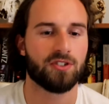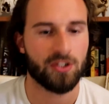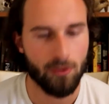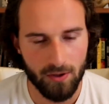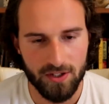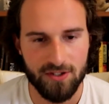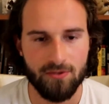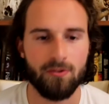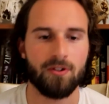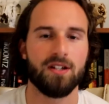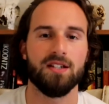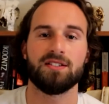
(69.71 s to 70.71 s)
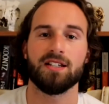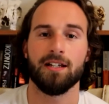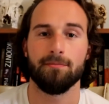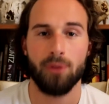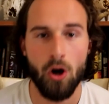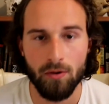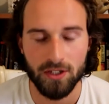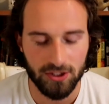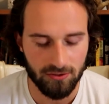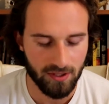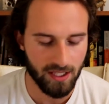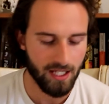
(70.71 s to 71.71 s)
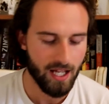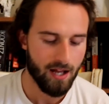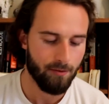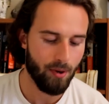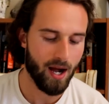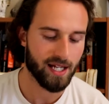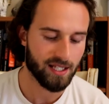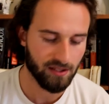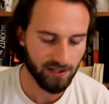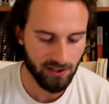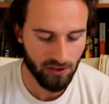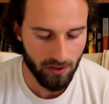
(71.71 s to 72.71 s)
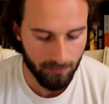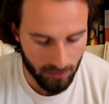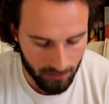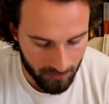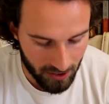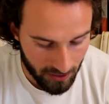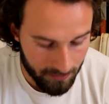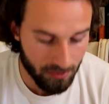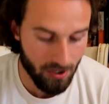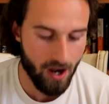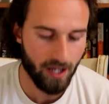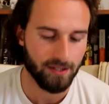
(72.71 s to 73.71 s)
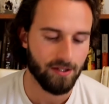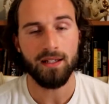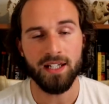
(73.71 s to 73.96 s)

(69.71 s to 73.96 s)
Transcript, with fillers: short stories, and poetry by Kahlil Gibran.